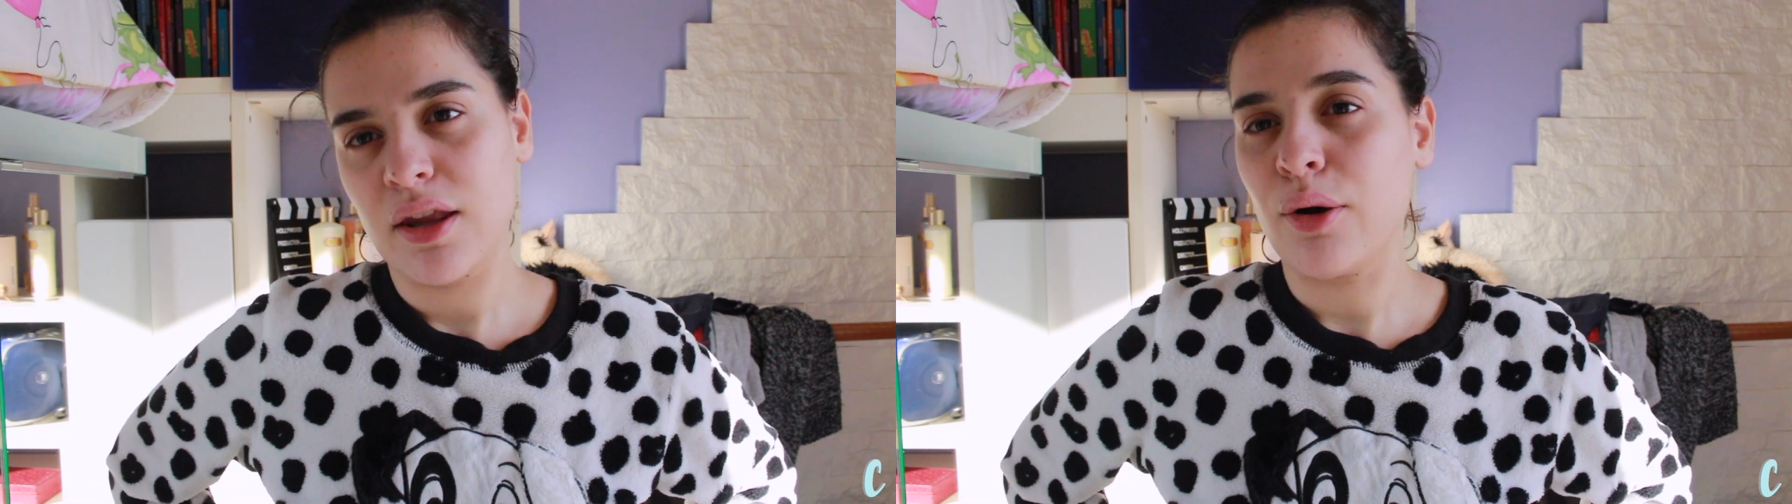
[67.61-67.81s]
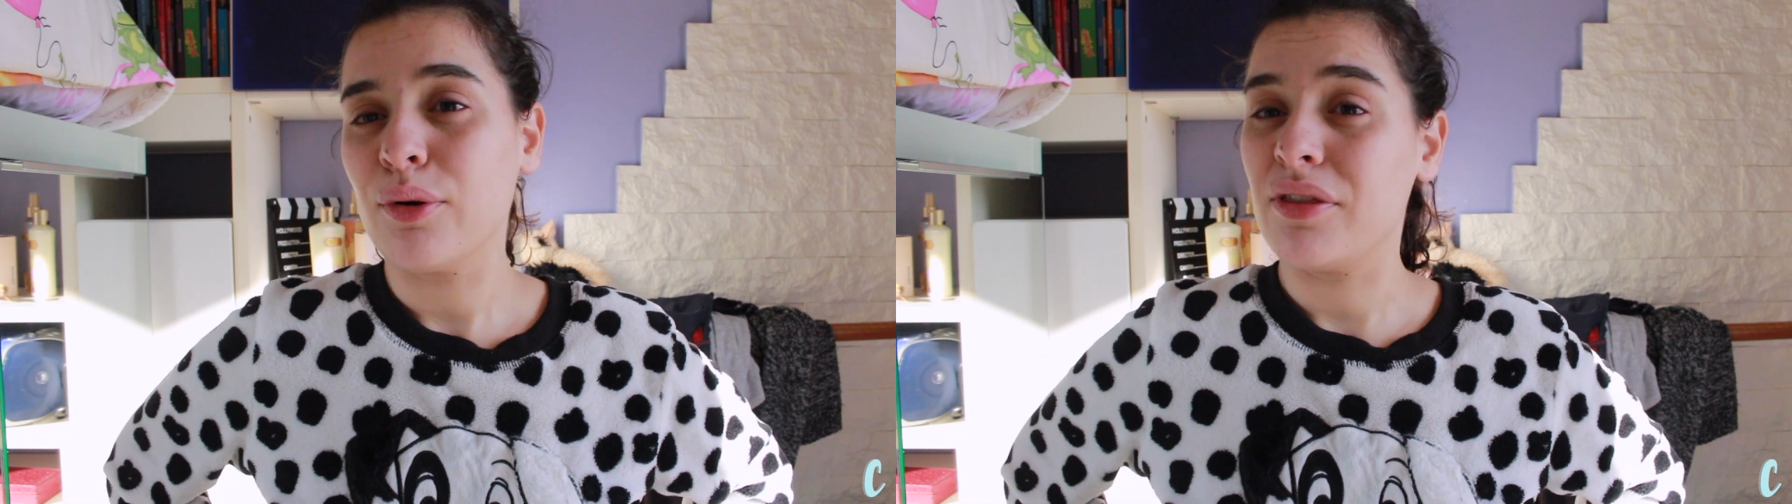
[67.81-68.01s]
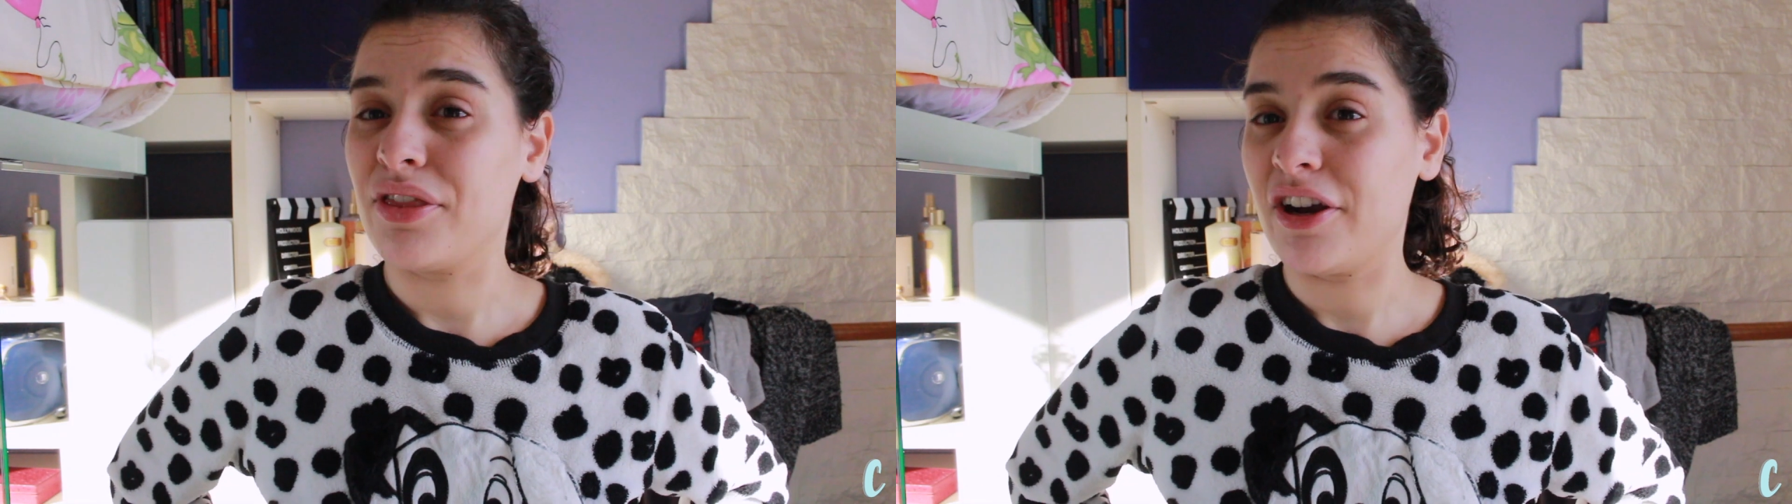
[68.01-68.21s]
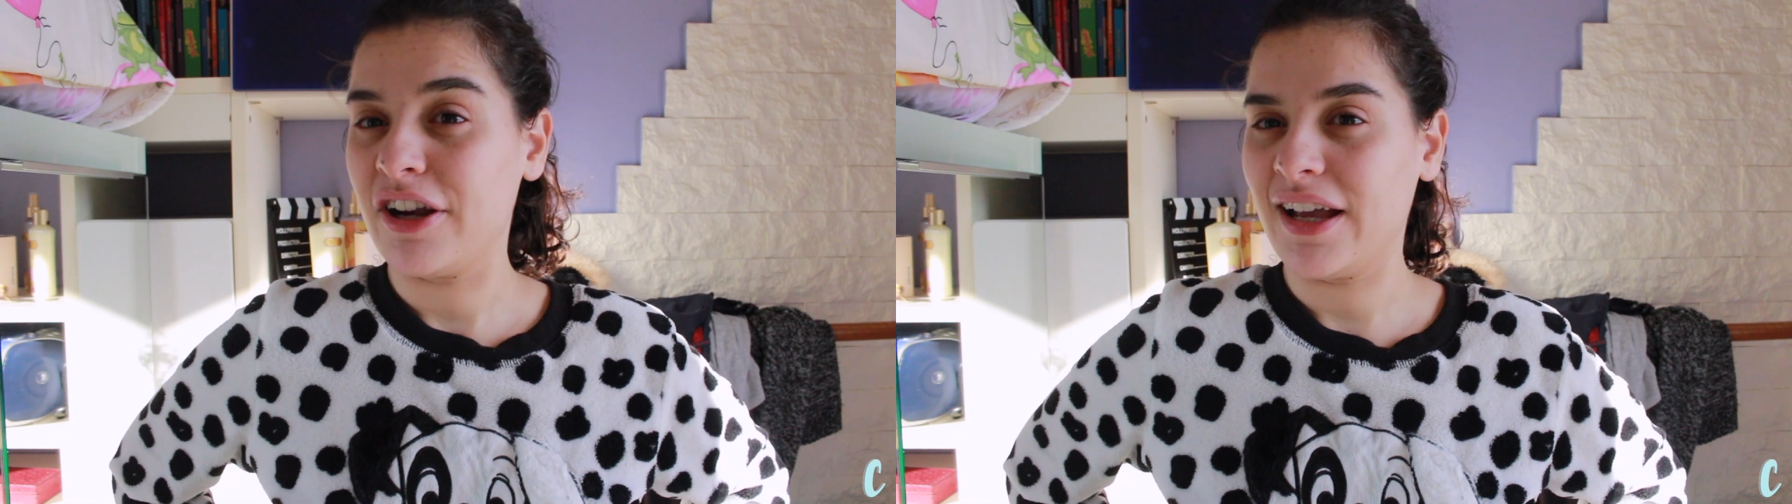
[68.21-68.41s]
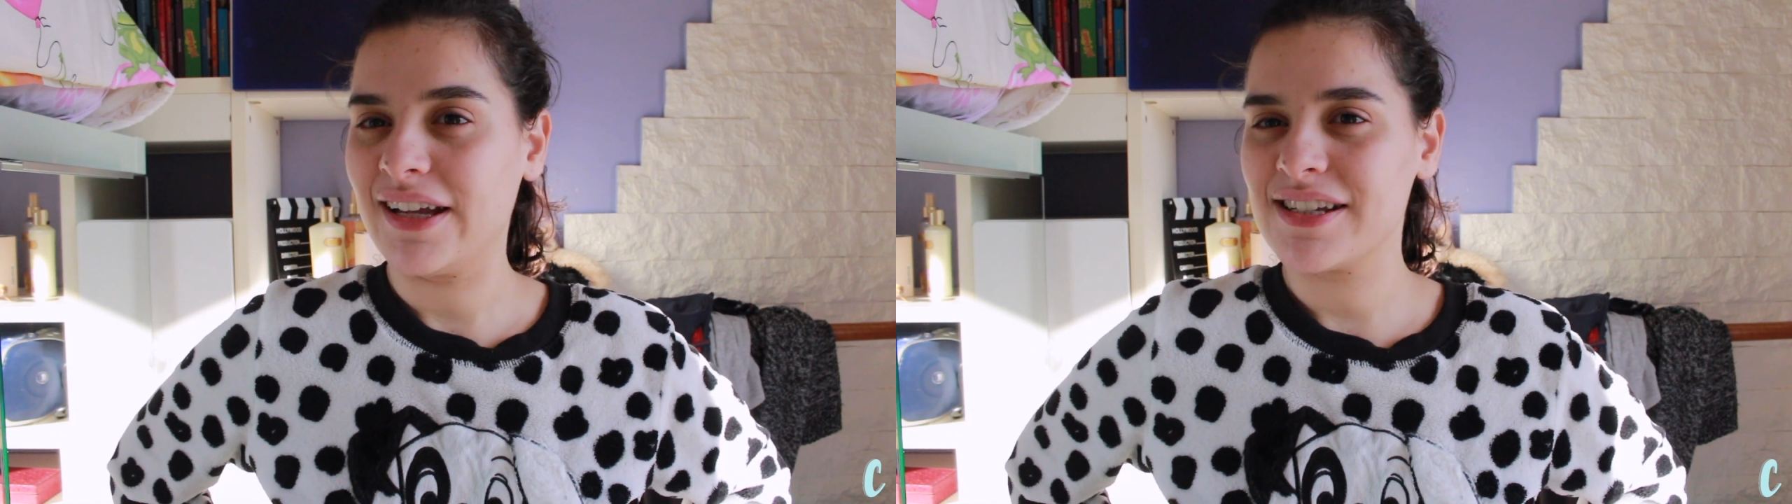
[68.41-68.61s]
the whole
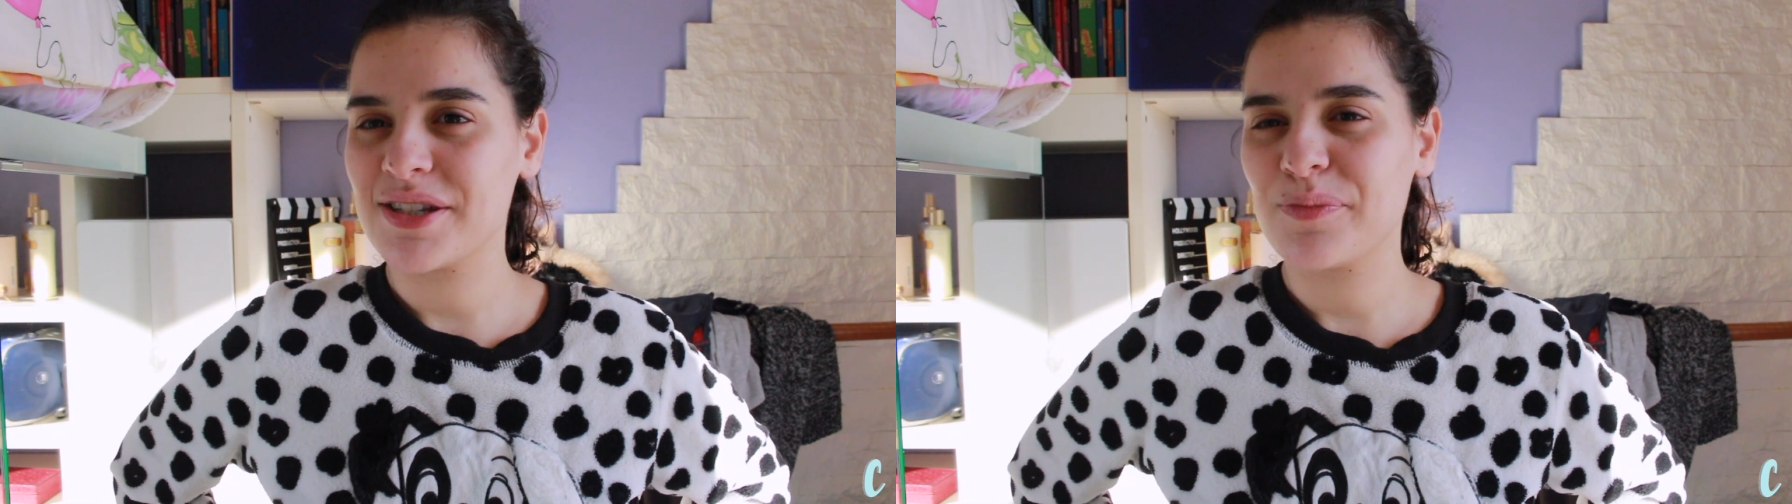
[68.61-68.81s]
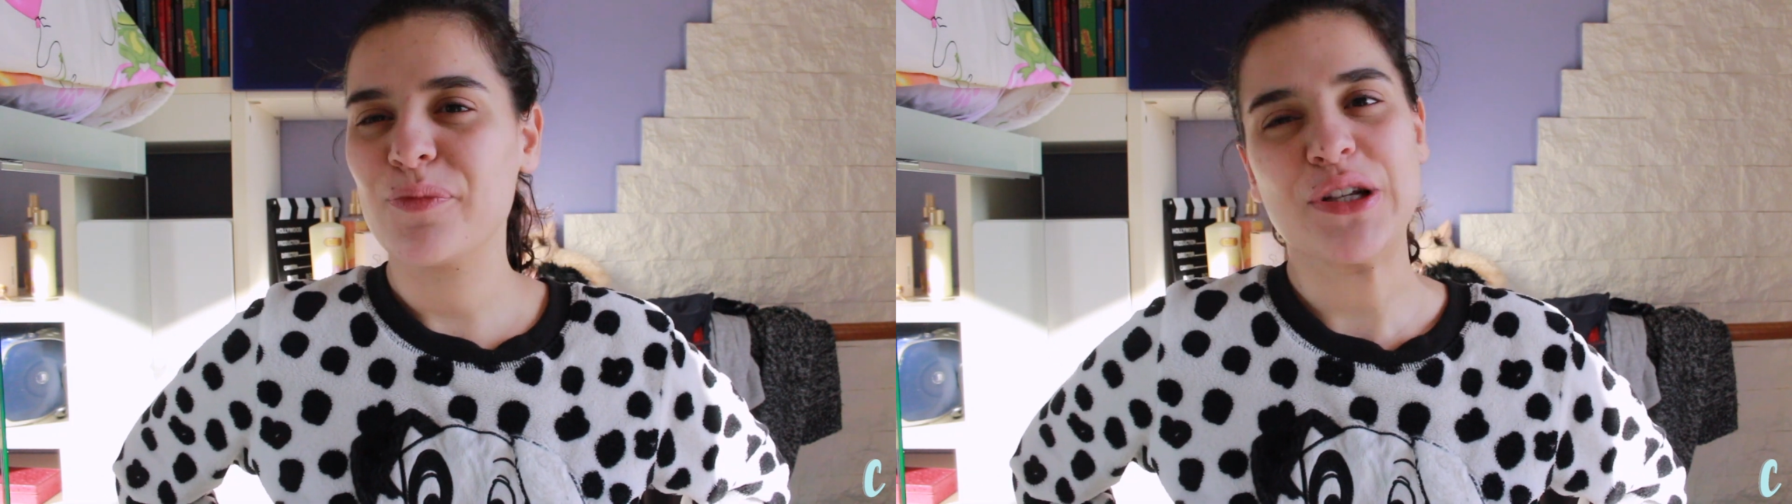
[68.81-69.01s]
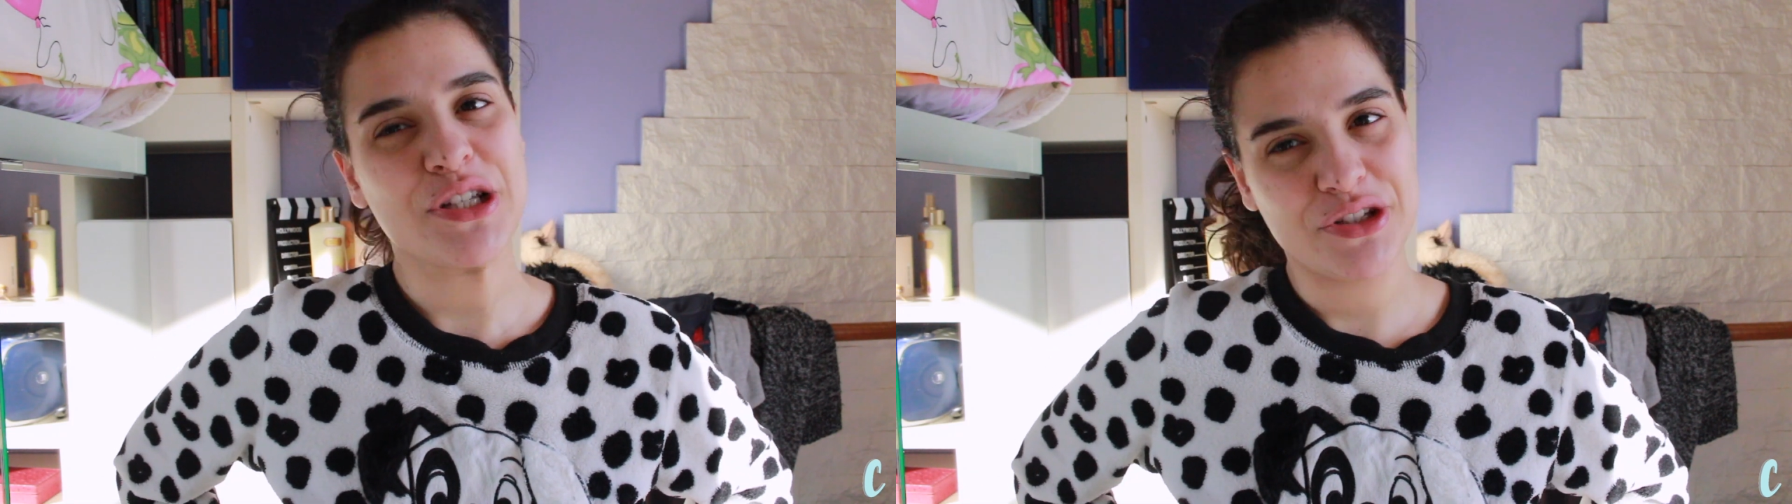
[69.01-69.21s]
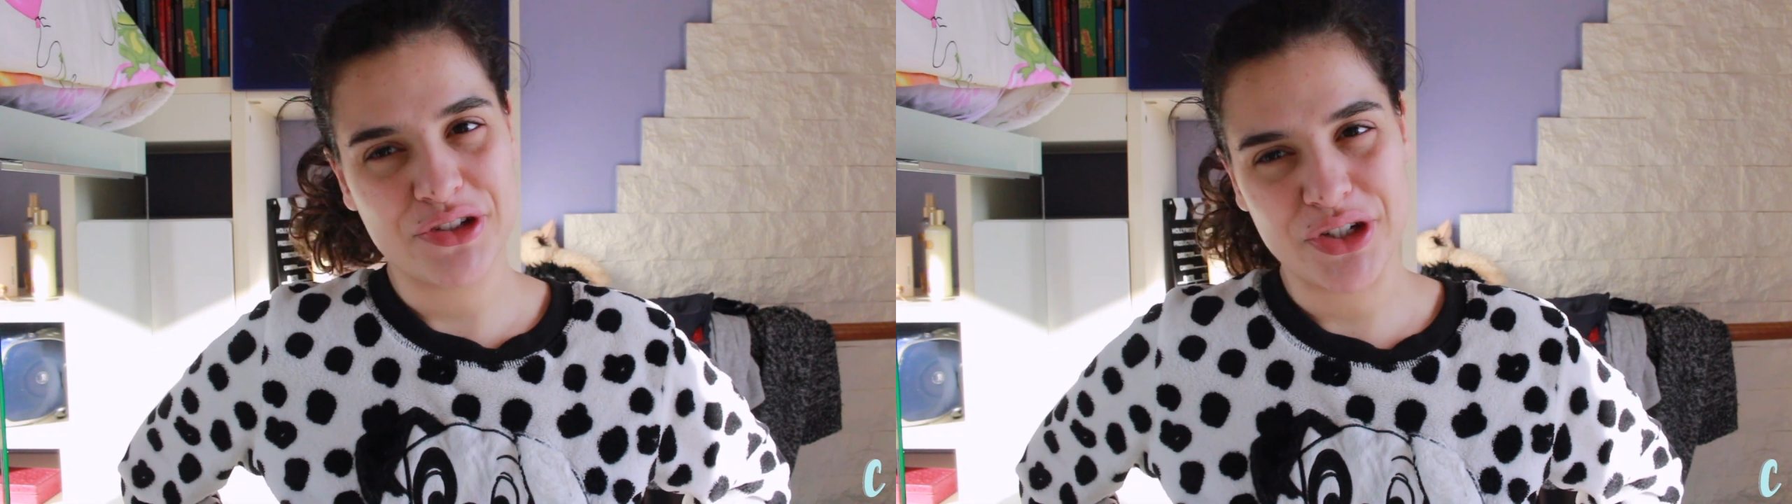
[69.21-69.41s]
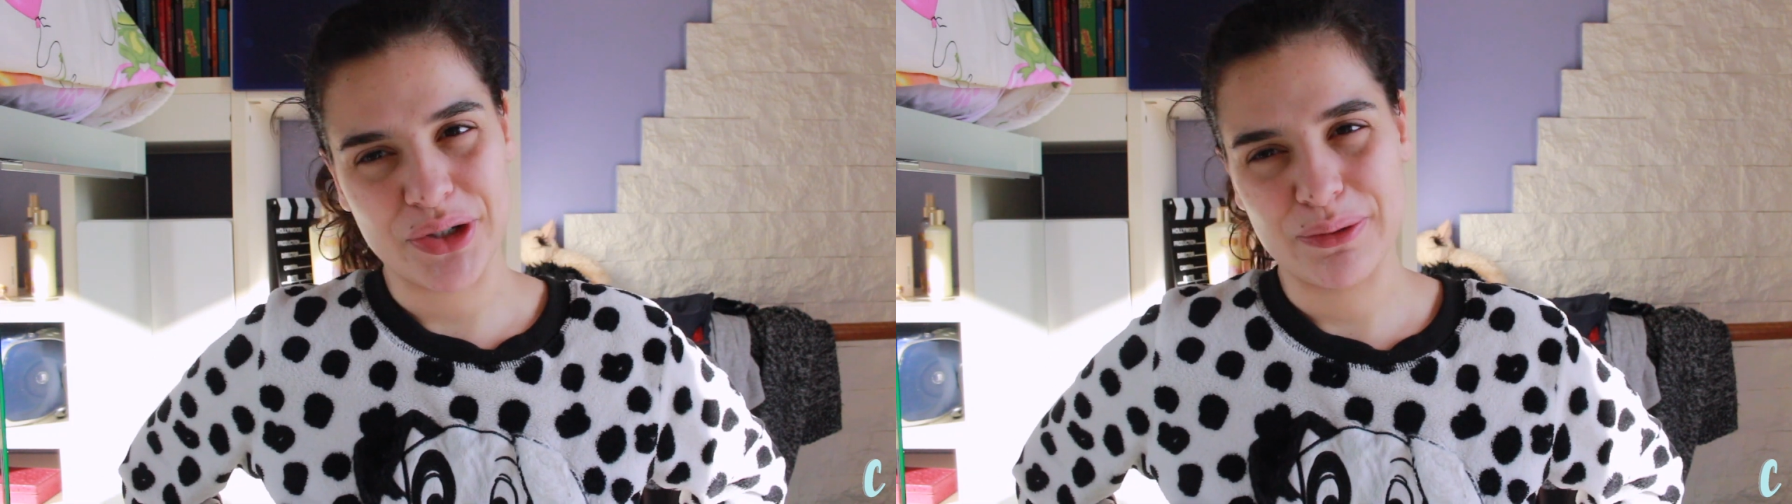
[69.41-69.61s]
entire night, which
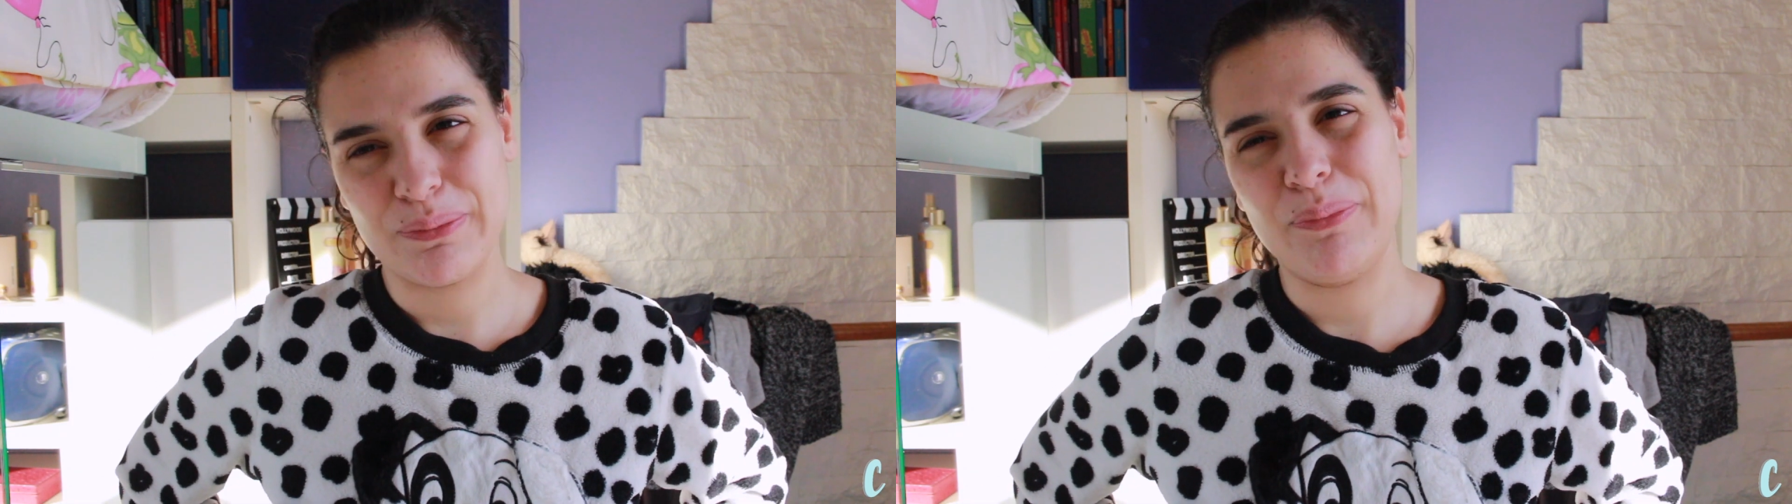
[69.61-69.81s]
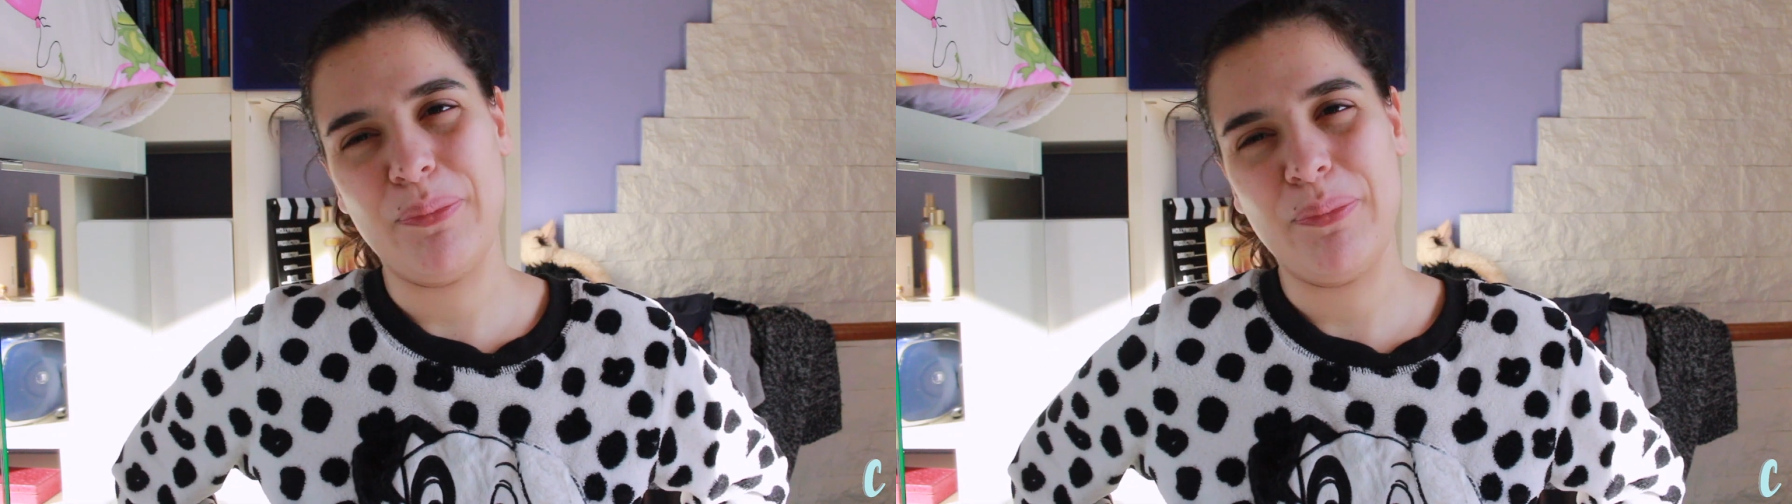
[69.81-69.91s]
is true,